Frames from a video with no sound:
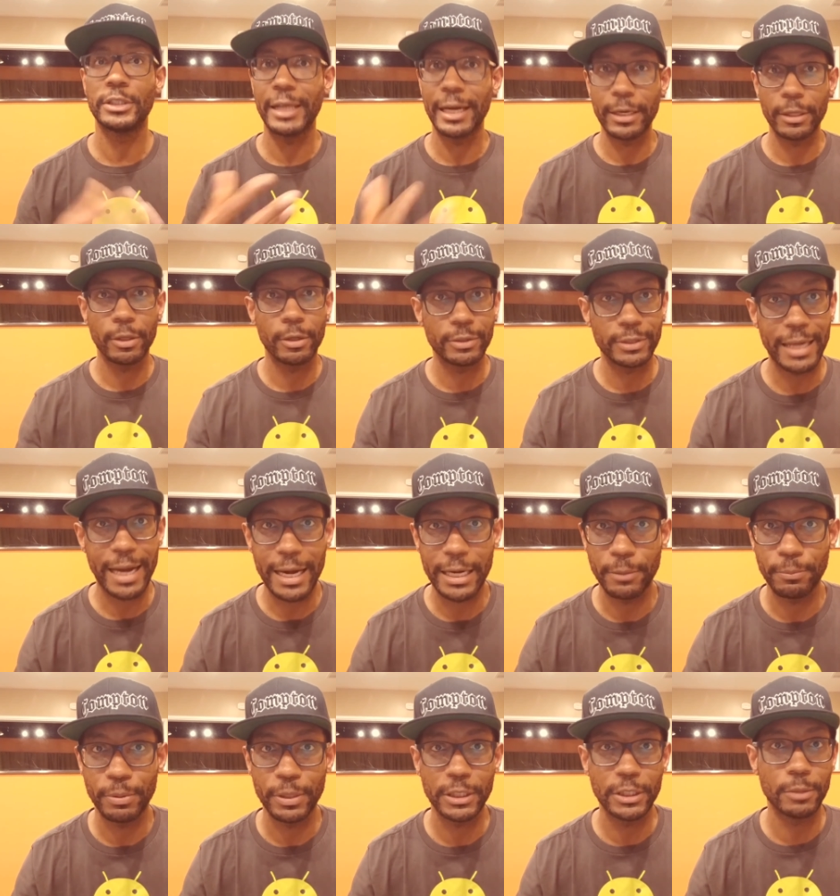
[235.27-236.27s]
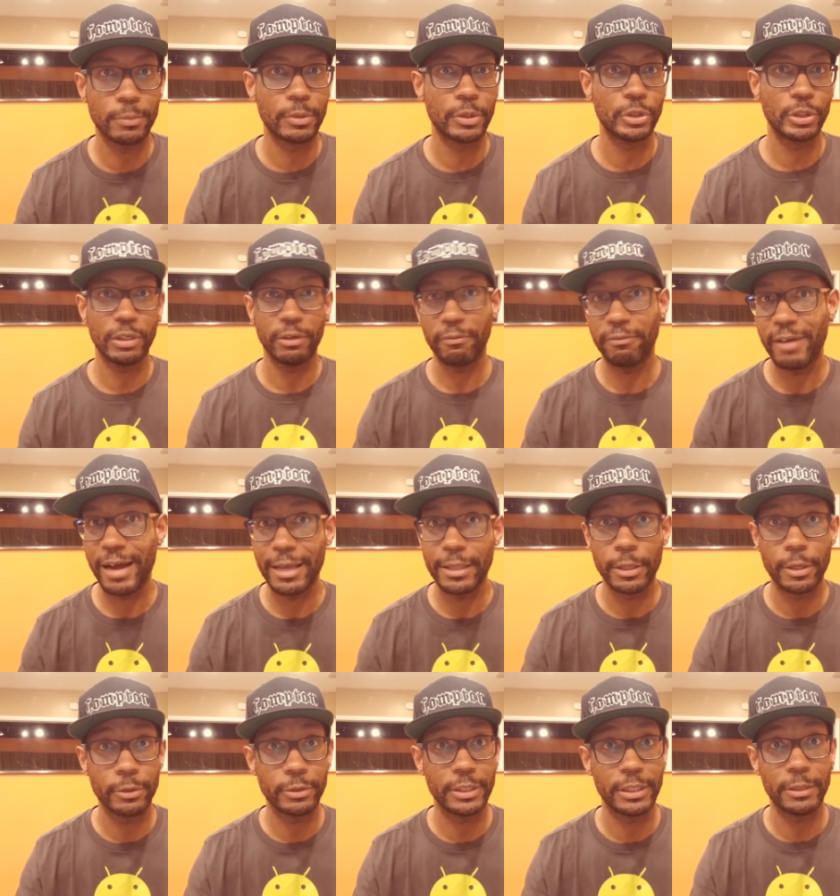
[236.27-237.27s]
study those guiding principles. You can
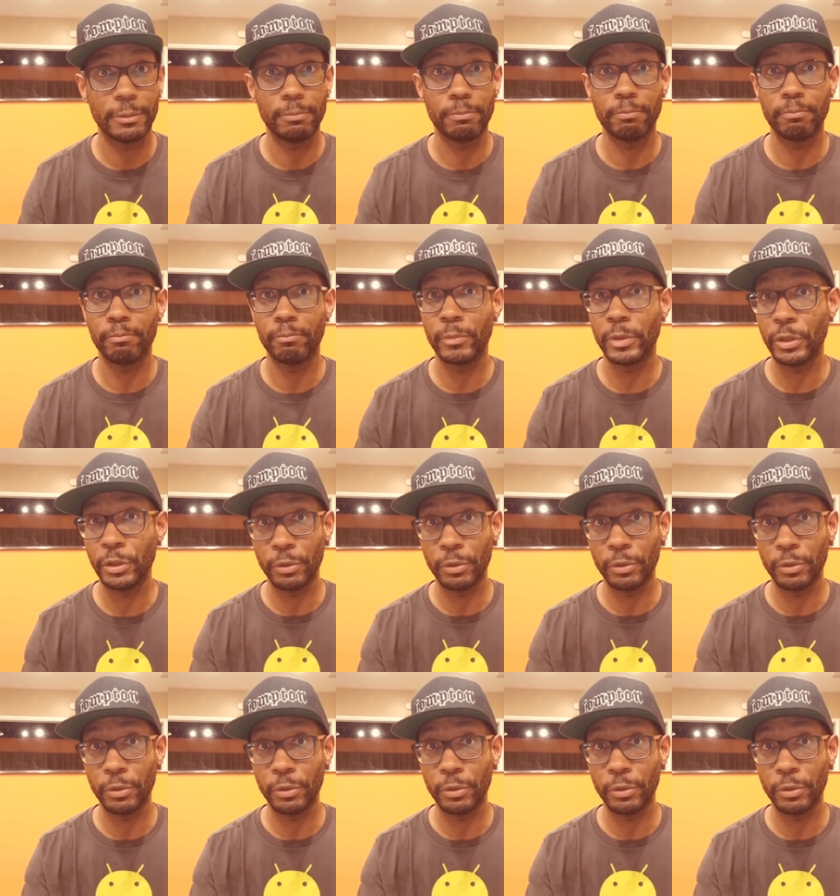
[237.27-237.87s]
find those in